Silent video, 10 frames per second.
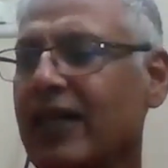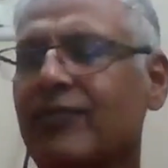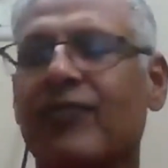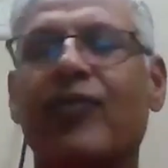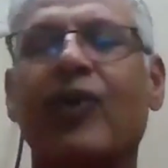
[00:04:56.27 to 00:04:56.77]

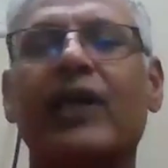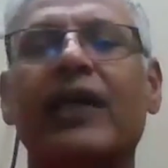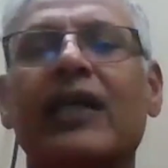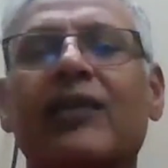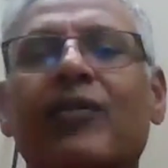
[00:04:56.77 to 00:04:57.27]
time for
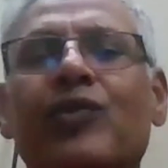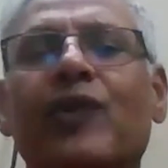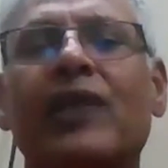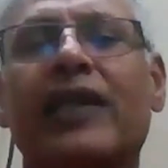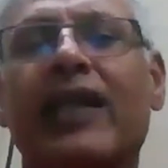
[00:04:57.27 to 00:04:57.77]

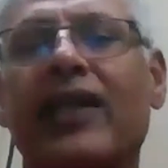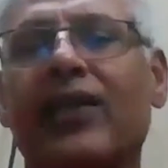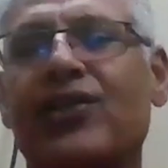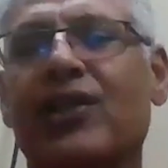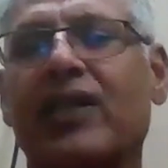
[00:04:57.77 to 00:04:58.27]
individual
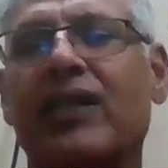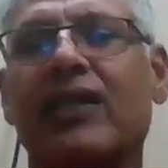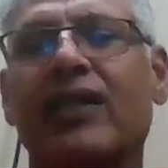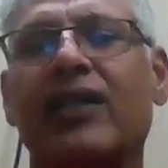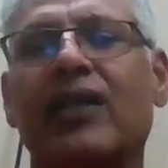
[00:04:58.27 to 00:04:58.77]
narration,
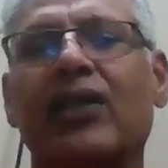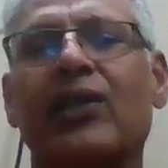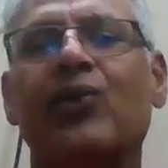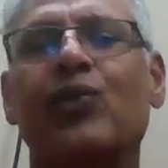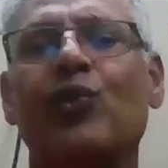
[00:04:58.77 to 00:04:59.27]

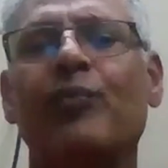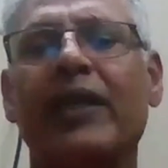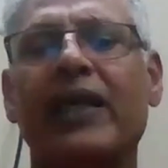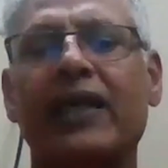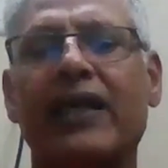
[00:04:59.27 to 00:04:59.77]
you
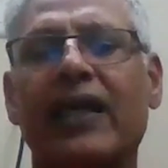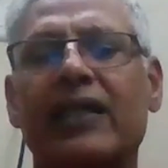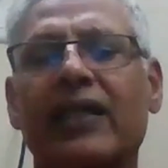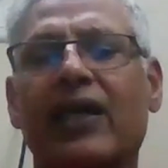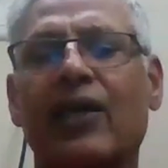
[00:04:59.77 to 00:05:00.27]
may
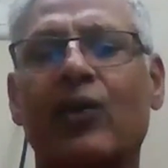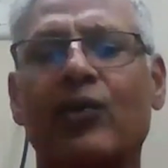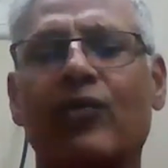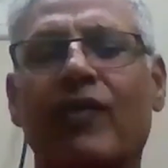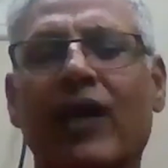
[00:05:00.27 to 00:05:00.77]
get
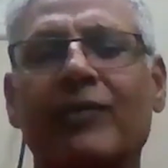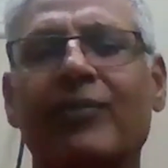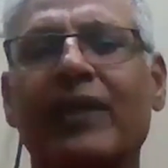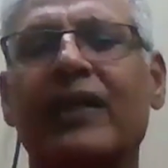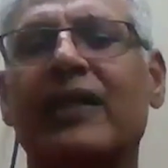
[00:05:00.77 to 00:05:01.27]
around
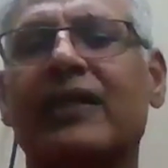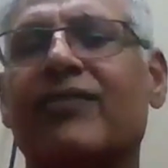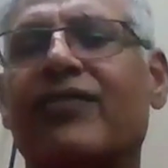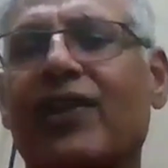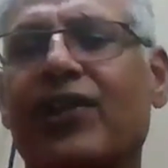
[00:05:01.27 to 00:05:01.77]
1 minute as
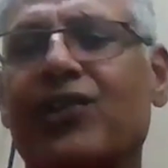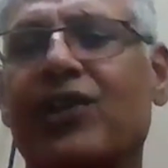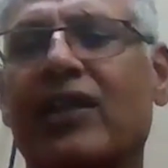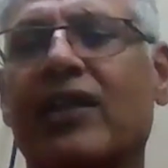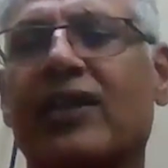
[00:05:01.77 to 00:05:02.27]
a
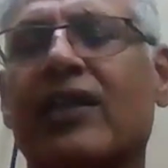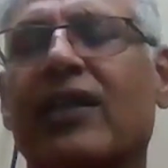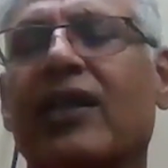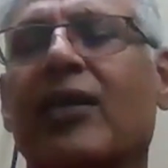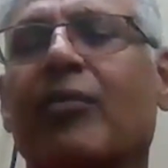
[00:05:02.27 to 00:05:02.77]
fresher,
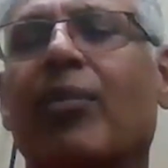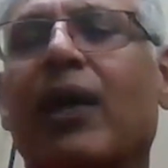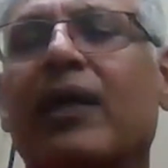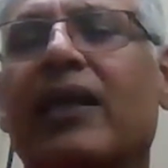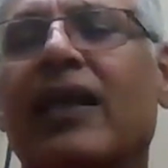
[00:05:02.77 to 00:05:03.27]

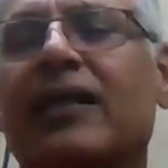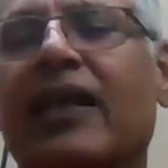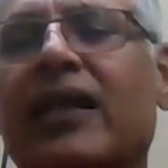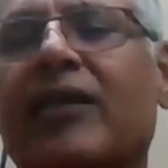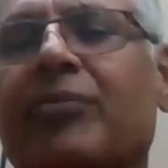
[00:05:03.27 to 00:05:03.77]
but as a